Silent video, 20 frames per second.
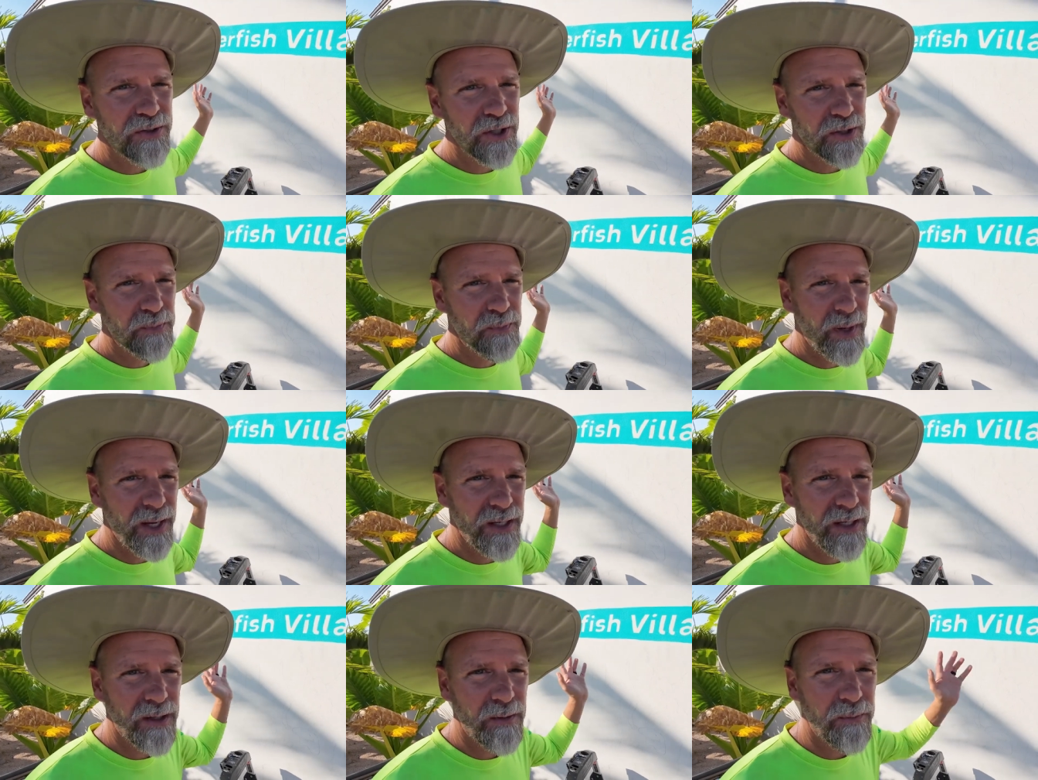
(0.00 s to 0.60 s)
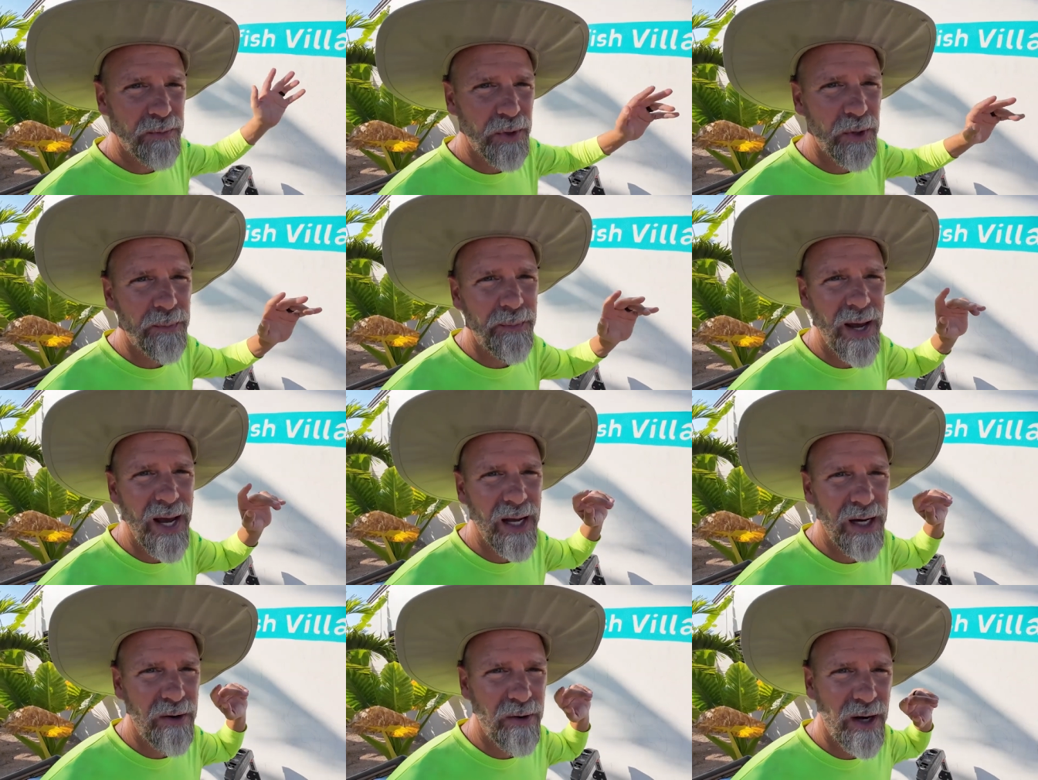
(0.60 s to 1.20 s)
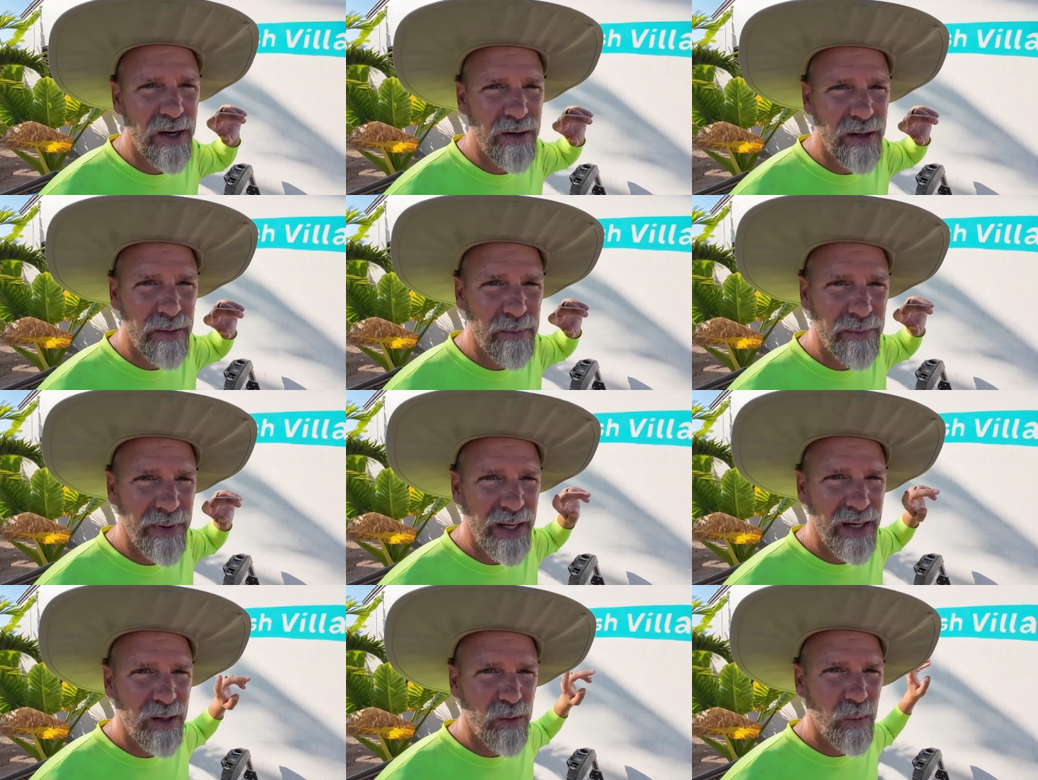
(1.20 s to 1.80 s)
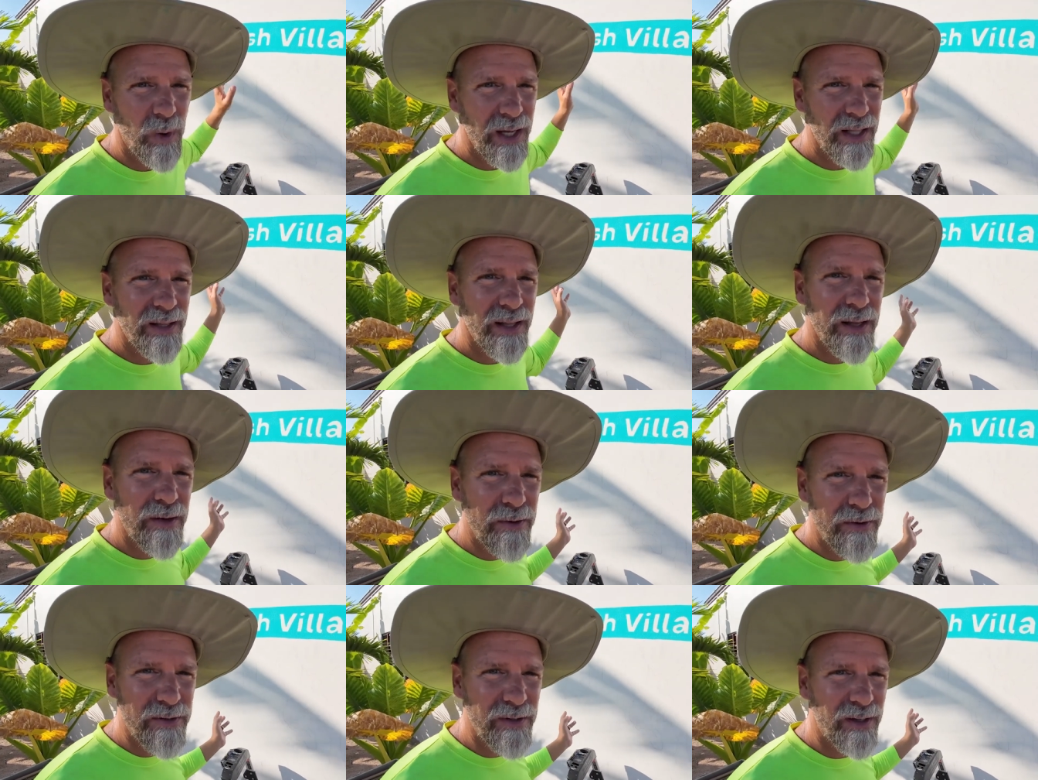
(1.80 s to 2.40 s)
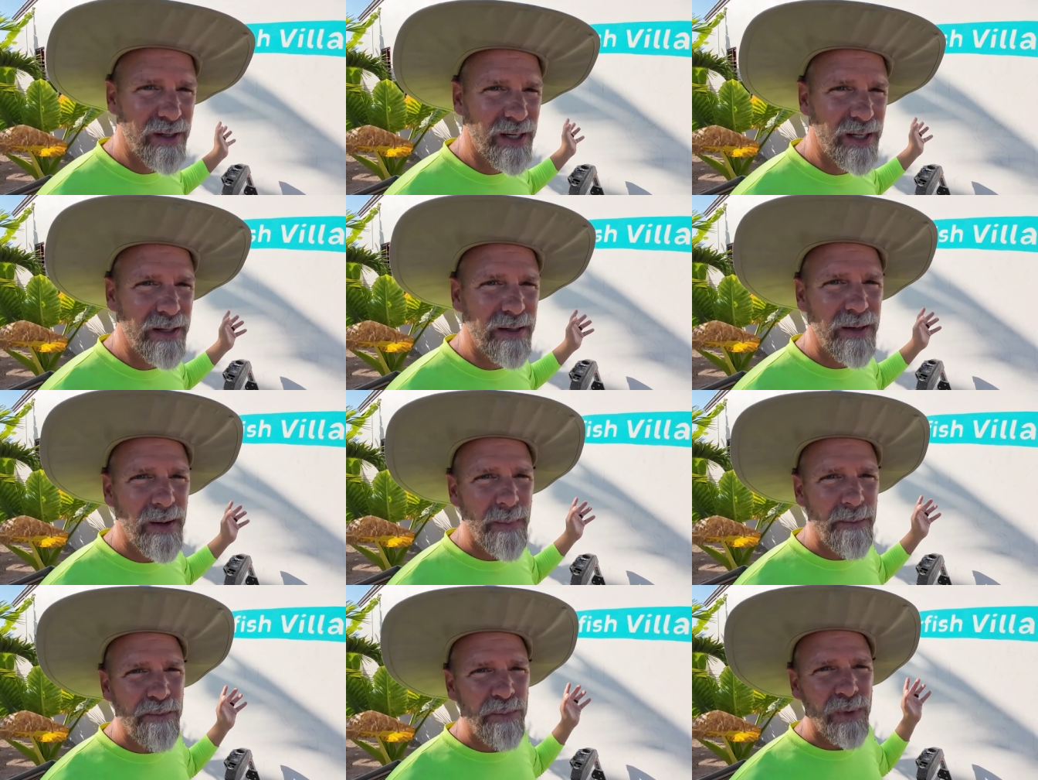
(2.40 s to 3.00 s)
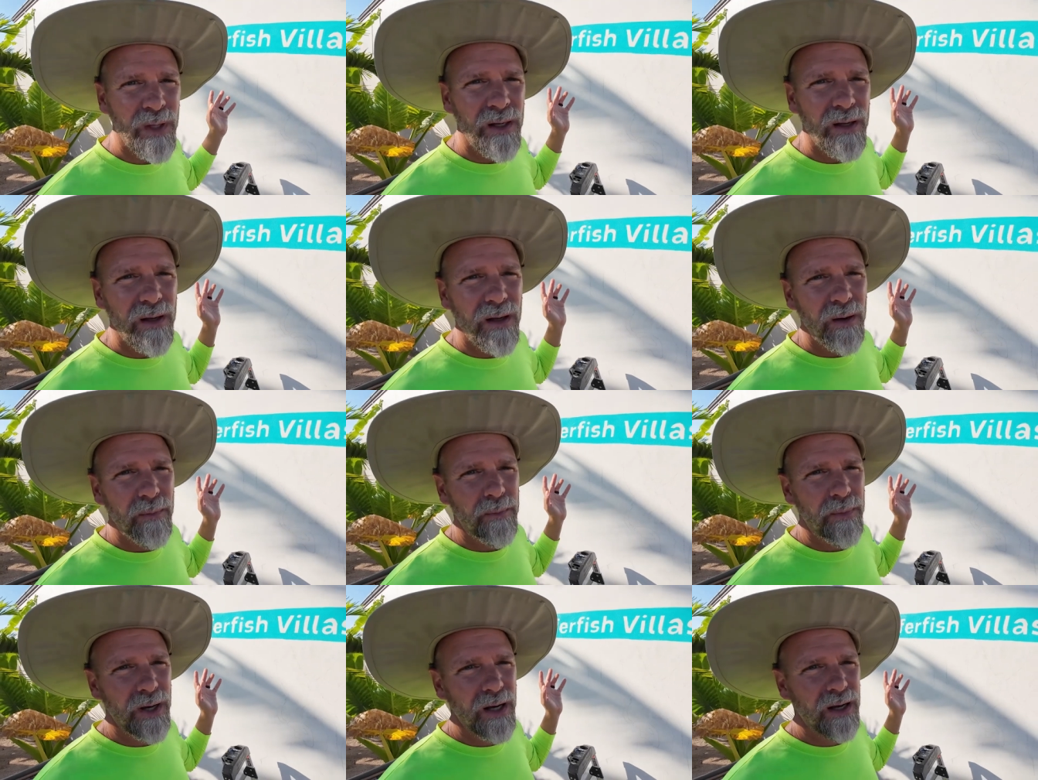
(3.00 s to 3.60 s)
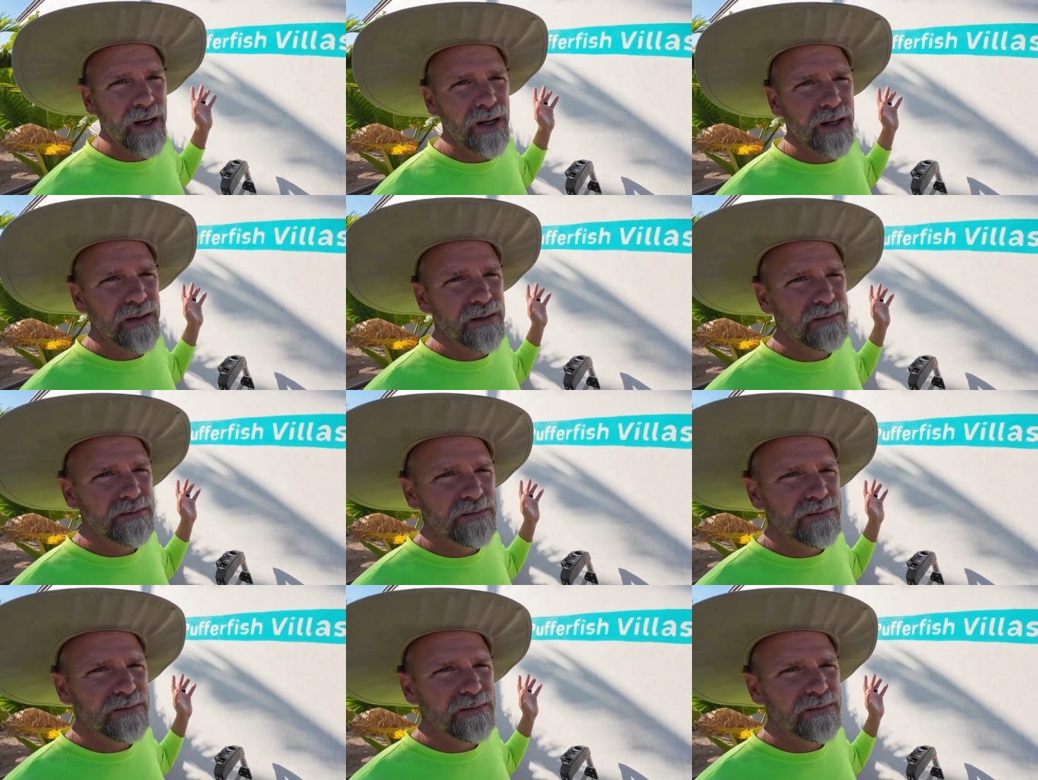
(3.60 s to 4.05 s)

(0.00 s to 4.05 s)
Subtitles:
just painting a blue background and then painting white letters on it. But